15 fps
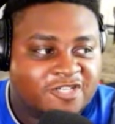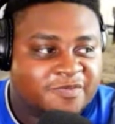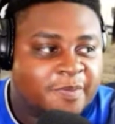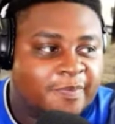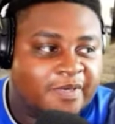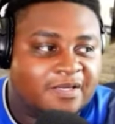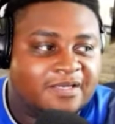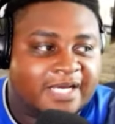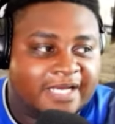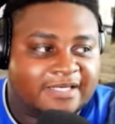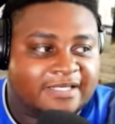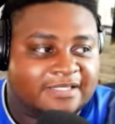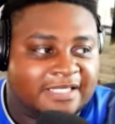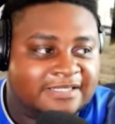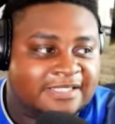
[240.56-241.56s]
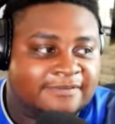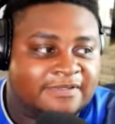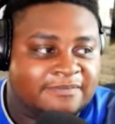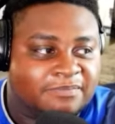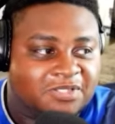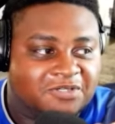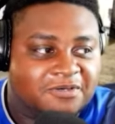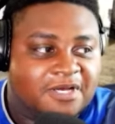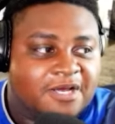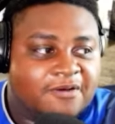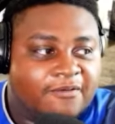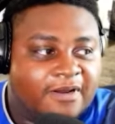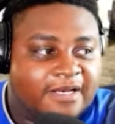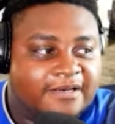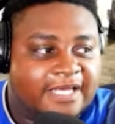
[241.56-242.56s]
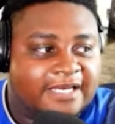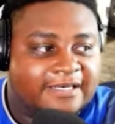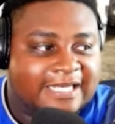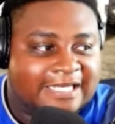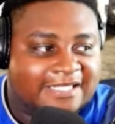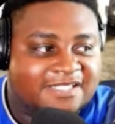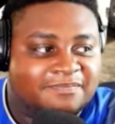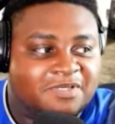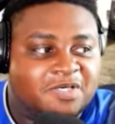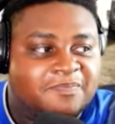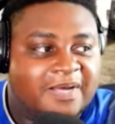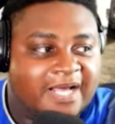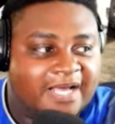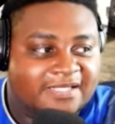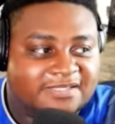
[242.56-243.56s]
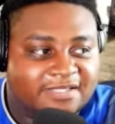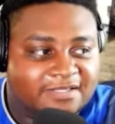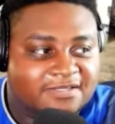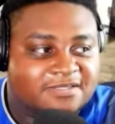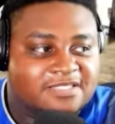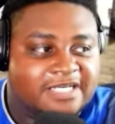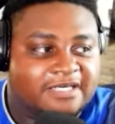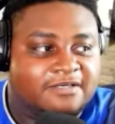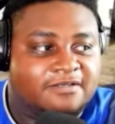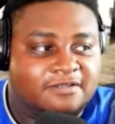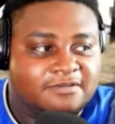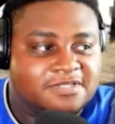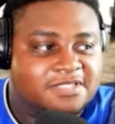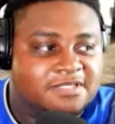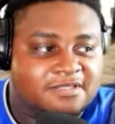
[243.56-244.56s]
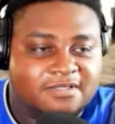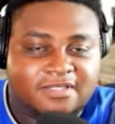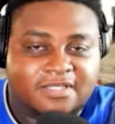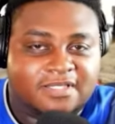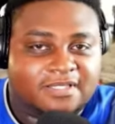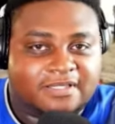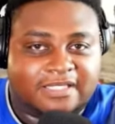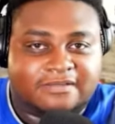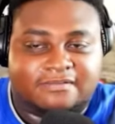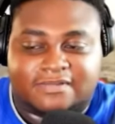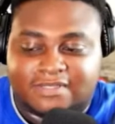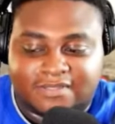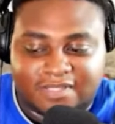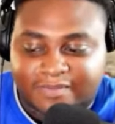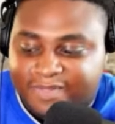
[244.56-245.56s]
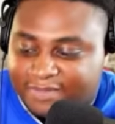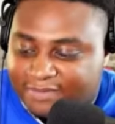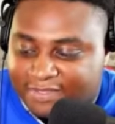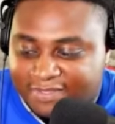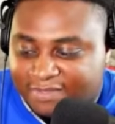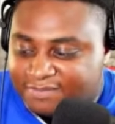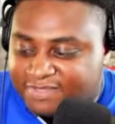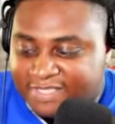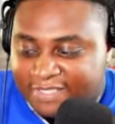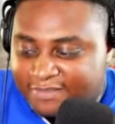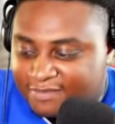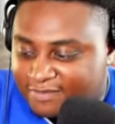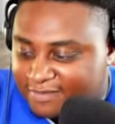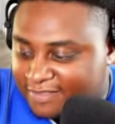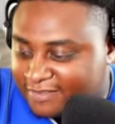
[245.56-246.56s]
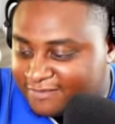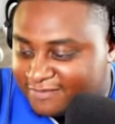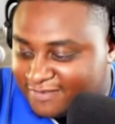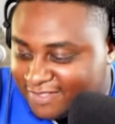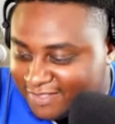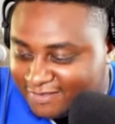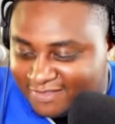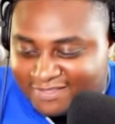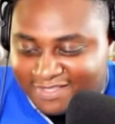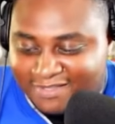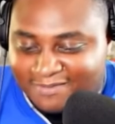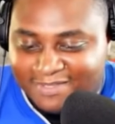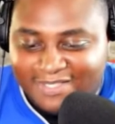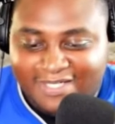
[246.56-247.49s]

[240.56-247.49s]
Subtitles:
people don't like. They think they just blow past us. Shout out OG, the dumb stat you look up.